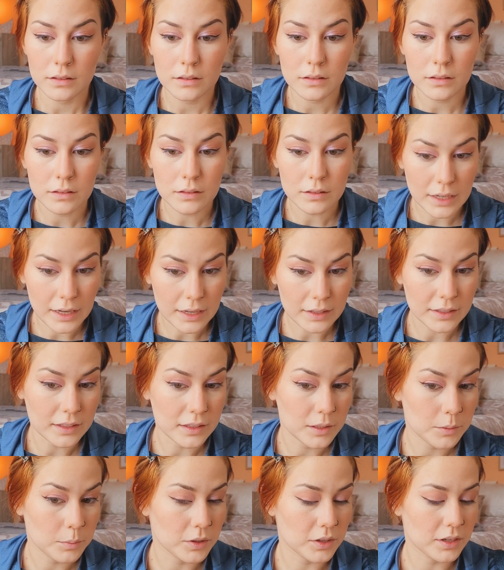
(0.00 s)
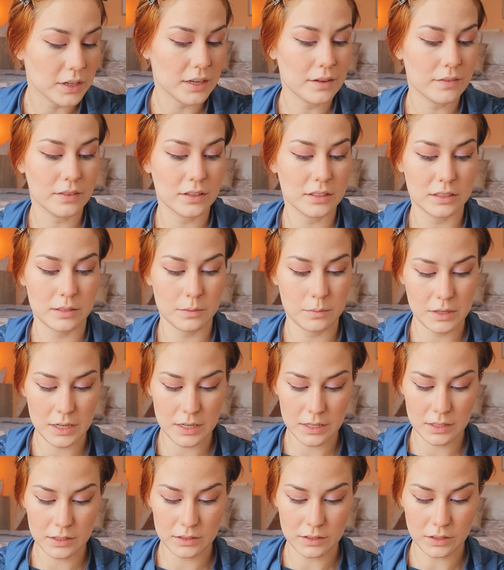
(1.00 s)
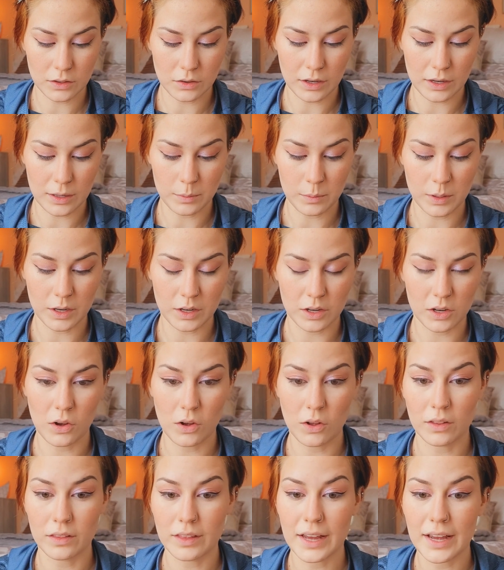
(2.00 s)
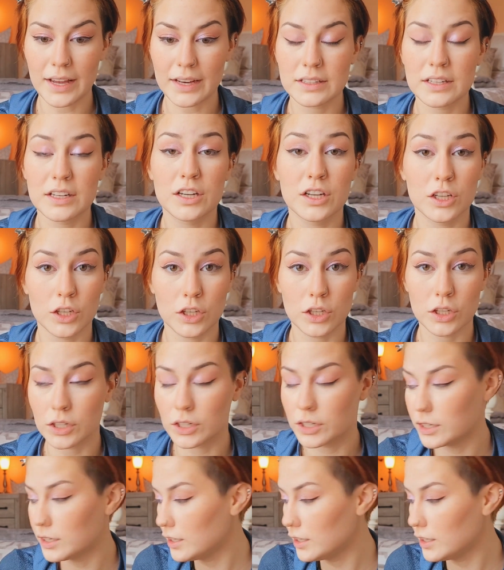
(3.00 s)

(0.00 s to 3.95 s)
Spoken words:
Now they look pretty even to me, so I'm gonna call that good.